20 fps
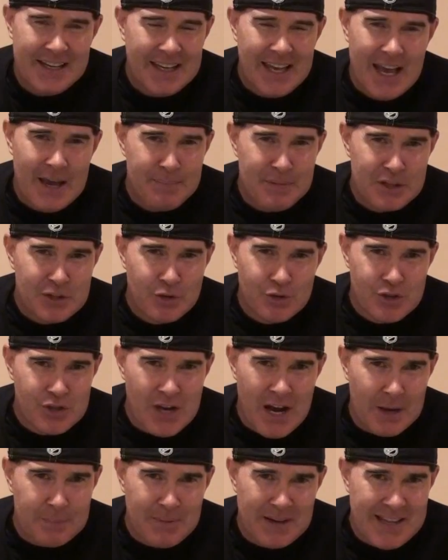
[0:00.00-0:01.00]
you can't be too
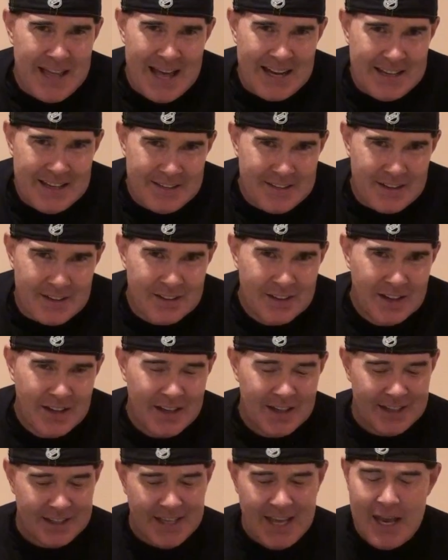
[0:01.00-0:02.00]
shocked by that either.
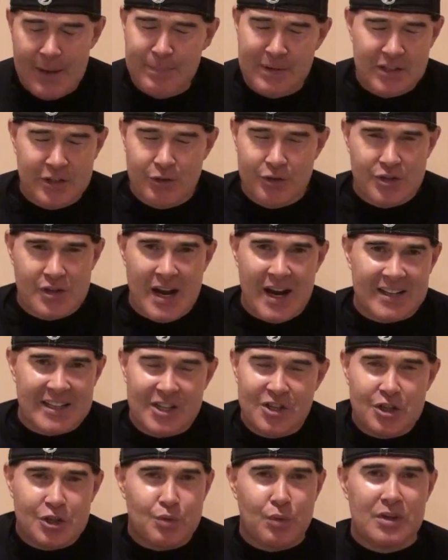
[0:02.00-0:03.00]
Can't be too shocked.
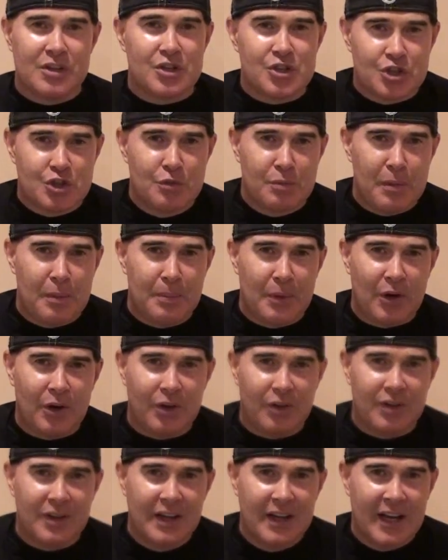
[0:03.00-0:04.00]
They just won the Super
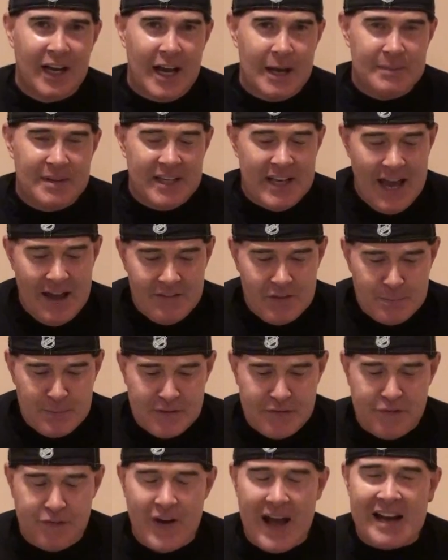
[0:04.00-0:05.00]
Bowl. I mean, haven't
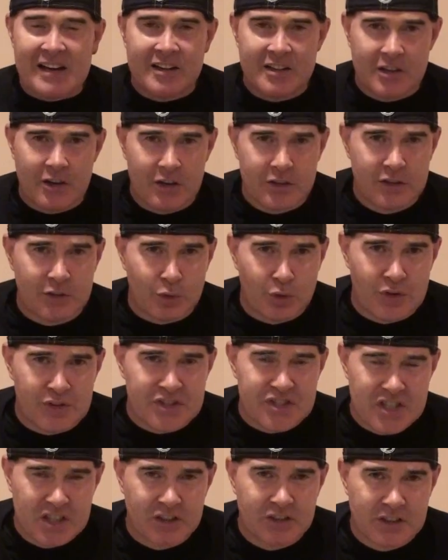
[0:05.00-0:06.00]
been firing on all
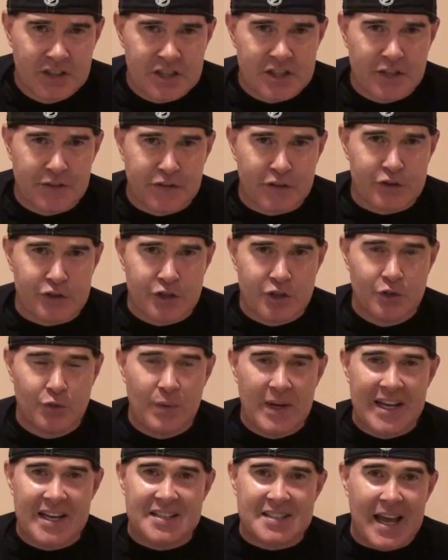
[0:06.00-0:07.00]
cylinders the first two
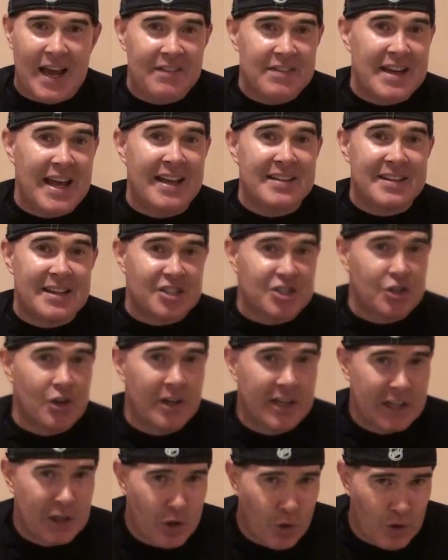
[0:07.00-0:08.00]
weeks. Haven't had their
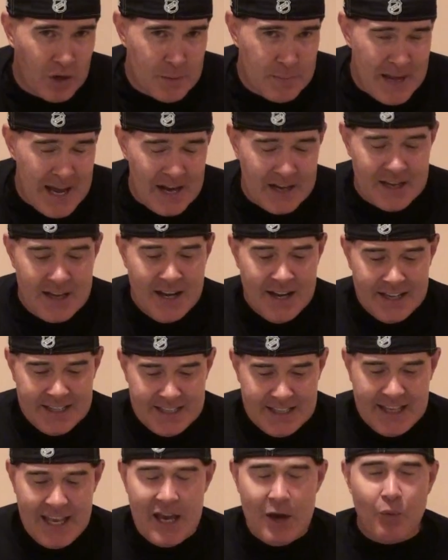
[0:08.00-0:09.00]
starting quarterback.
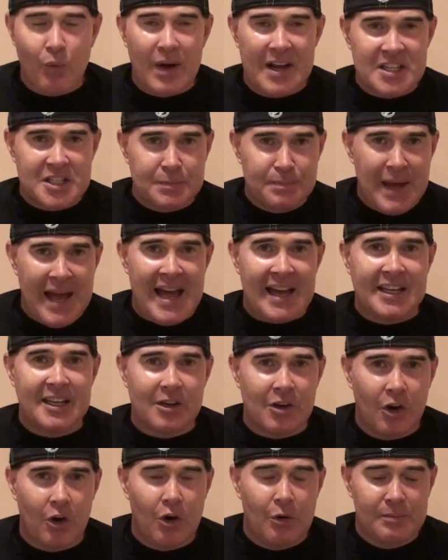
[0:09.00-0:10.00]
You get Wentz back.
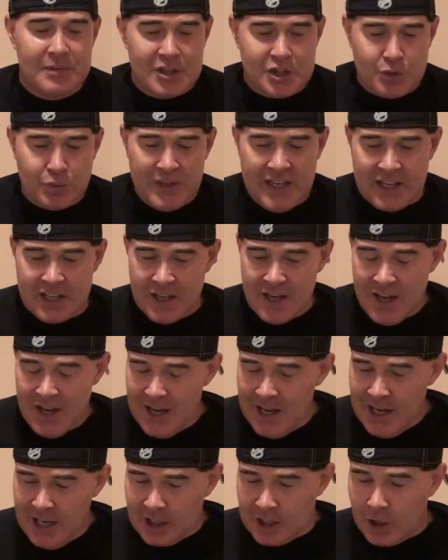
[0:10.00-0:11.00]
You're home this week.
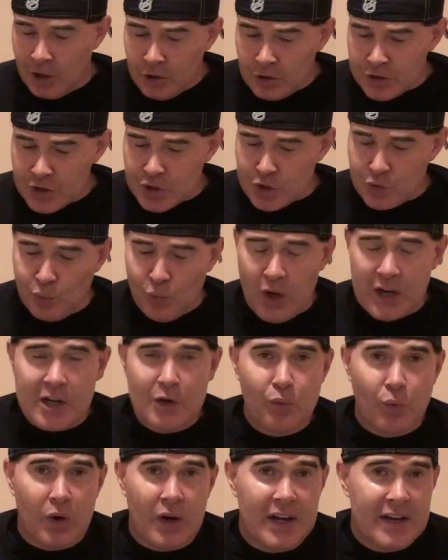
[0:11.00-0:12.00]
Colts one
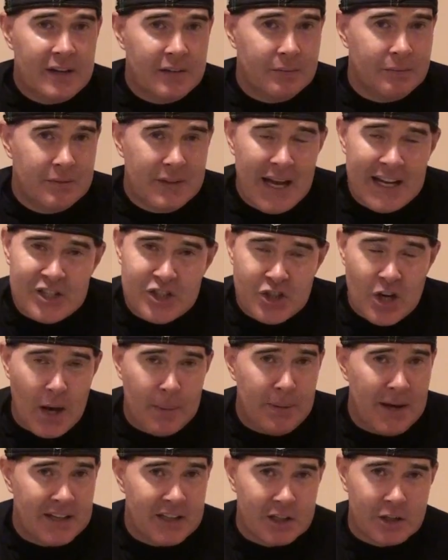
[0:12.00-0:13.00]
and one. Nice
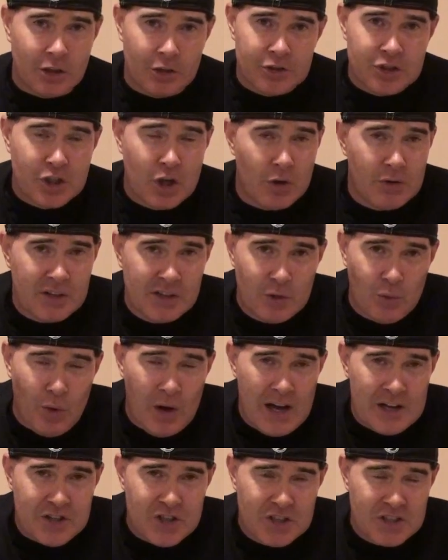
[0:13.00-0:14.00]
job by the Colts going into
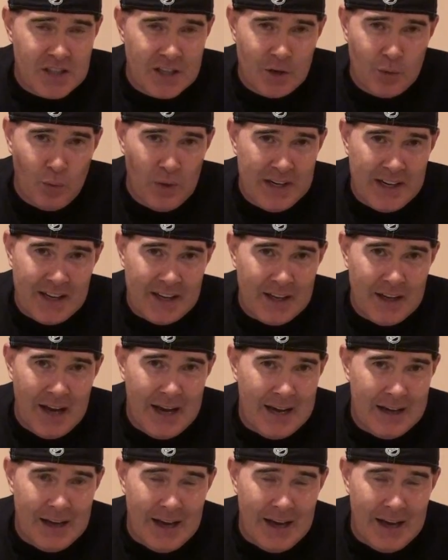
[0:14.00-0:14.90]
Washington and winning